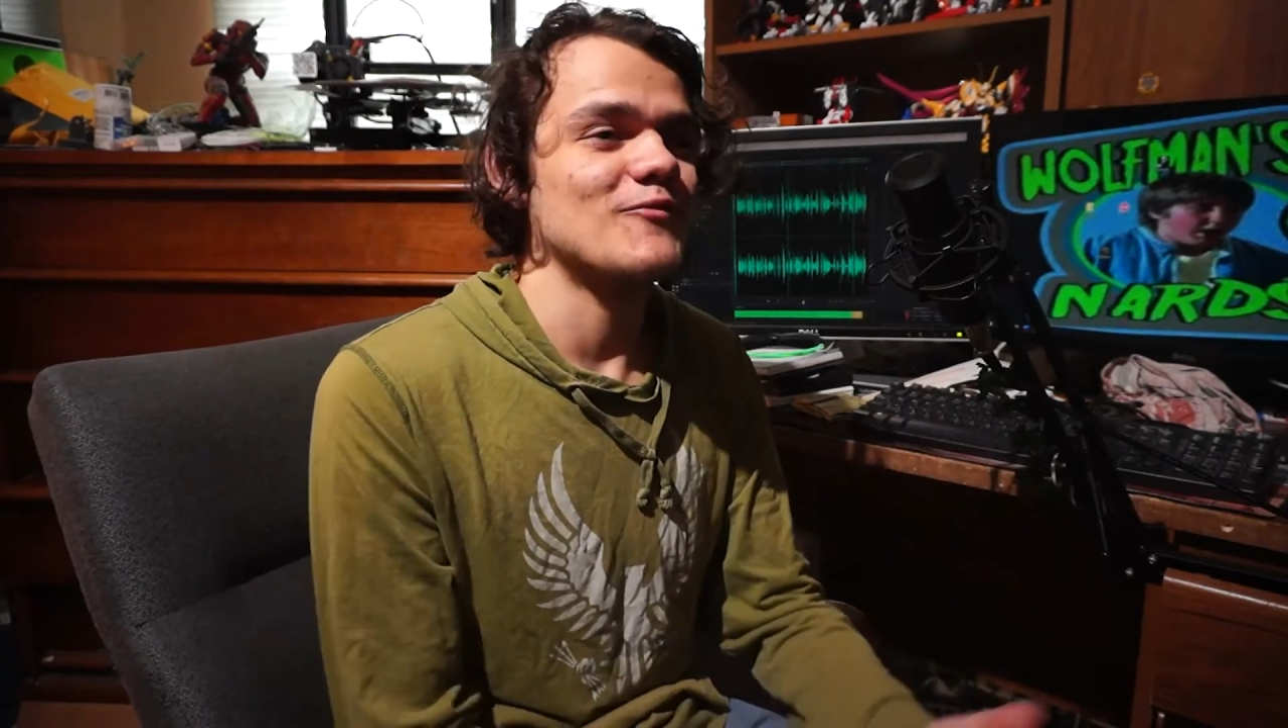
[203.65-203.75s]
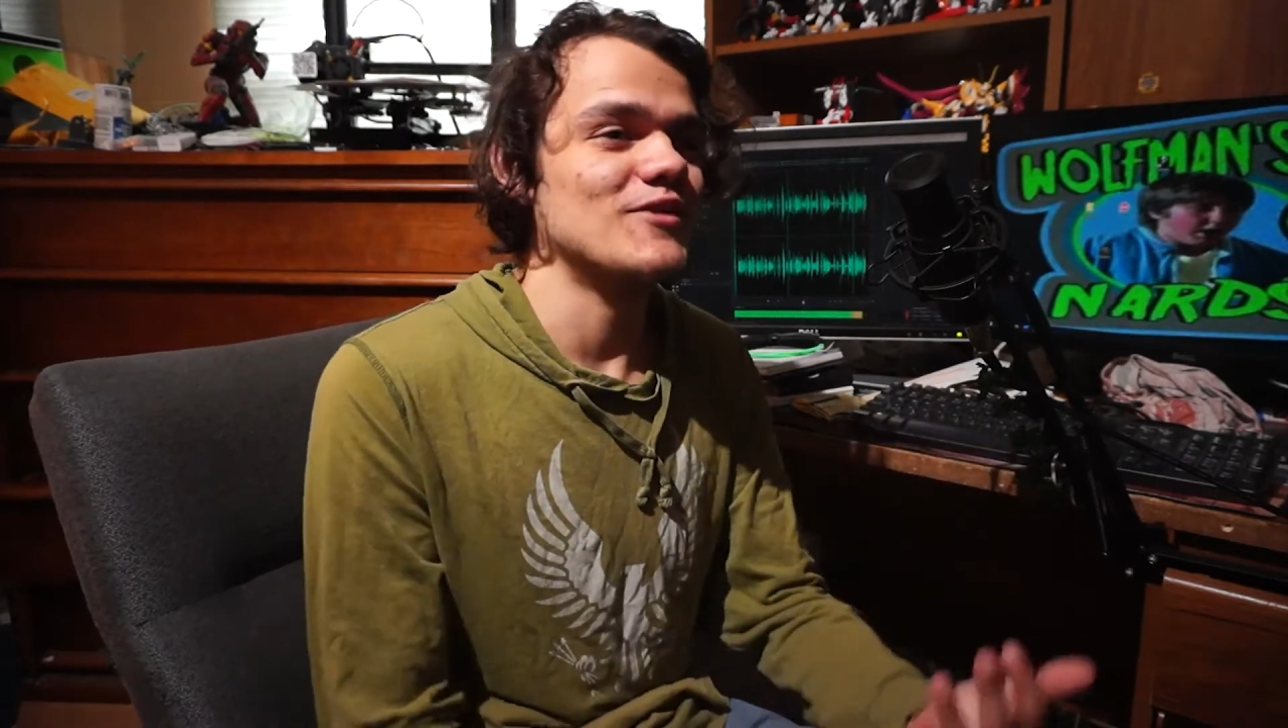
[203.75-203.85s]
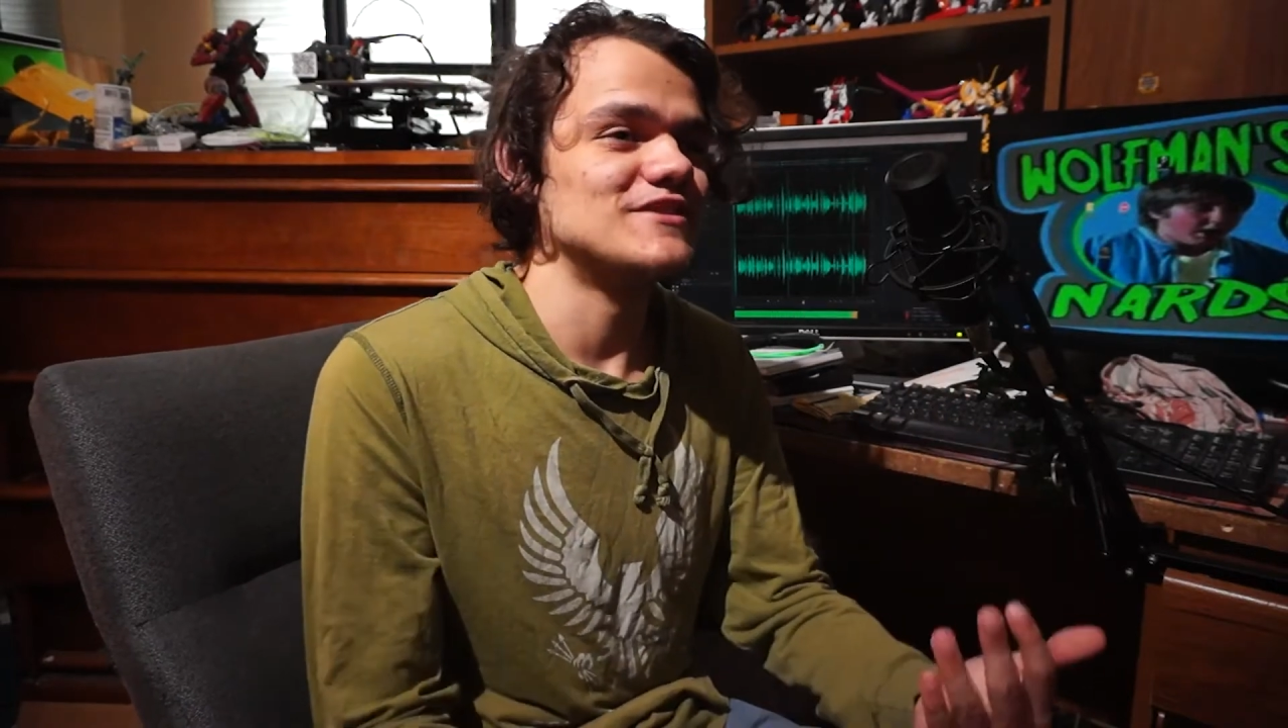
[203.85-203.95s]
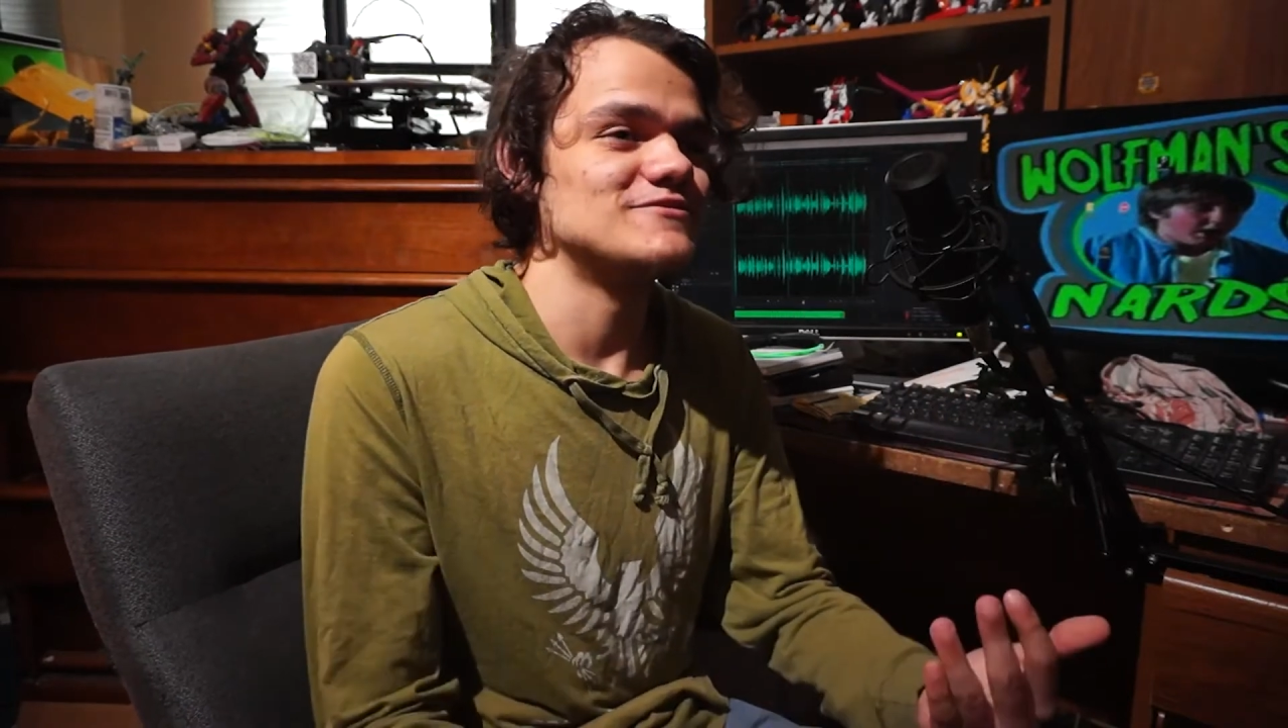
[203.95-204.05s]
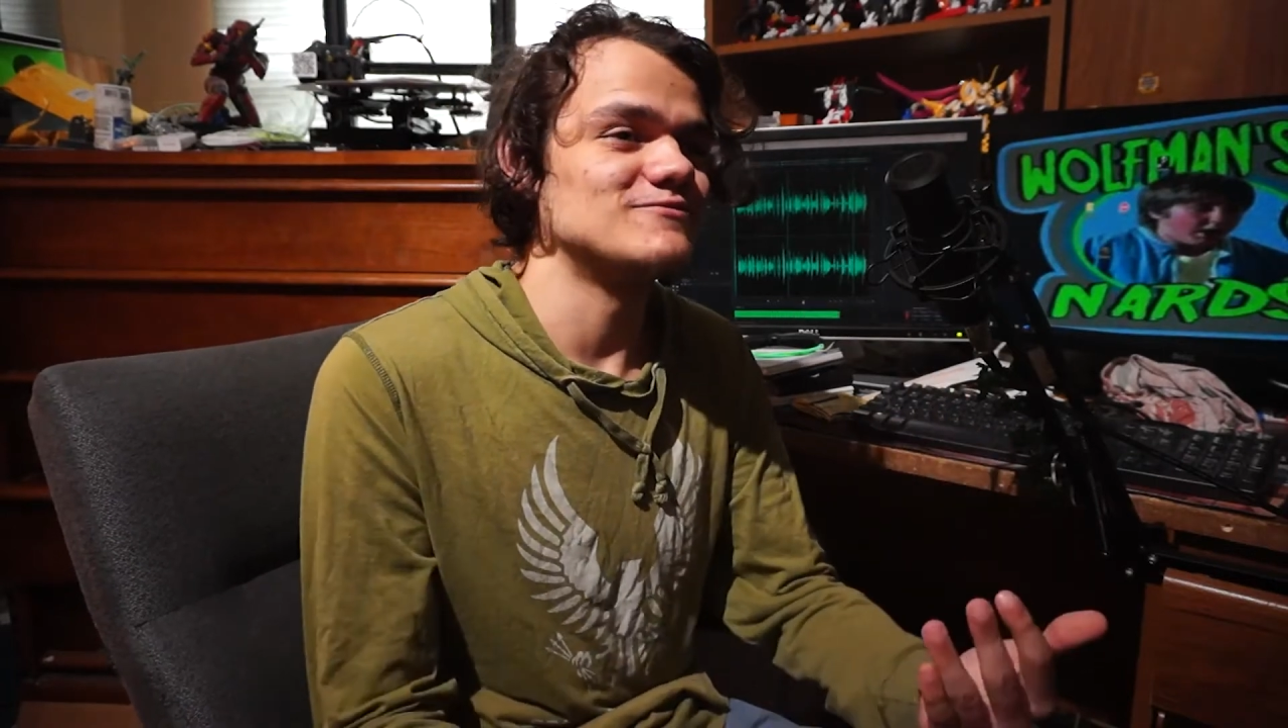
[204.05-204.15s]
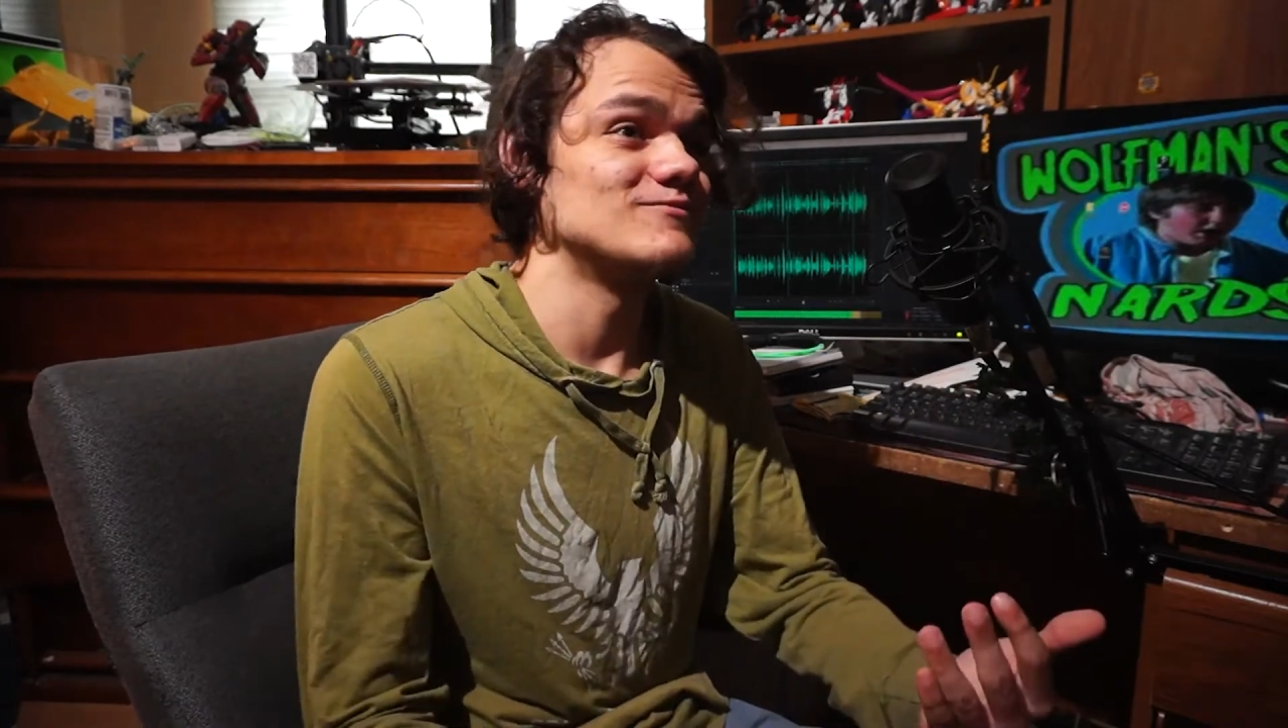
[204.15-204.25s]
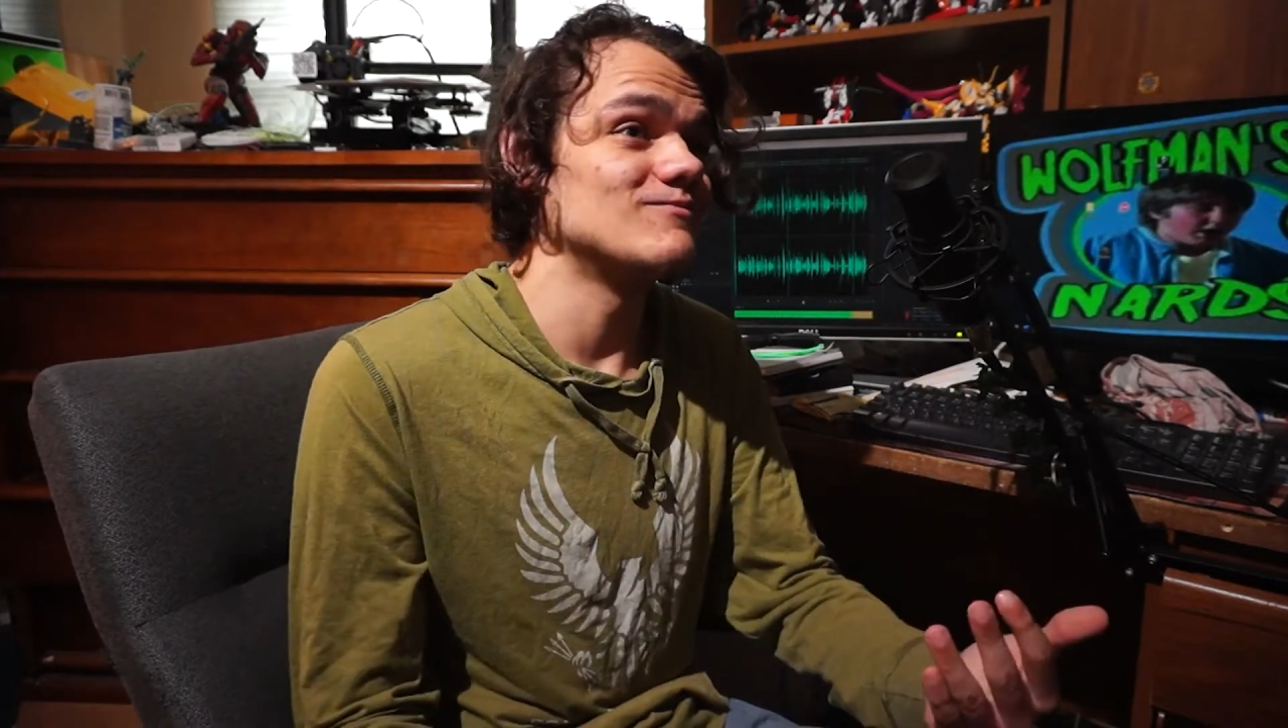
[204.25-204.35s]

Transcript: which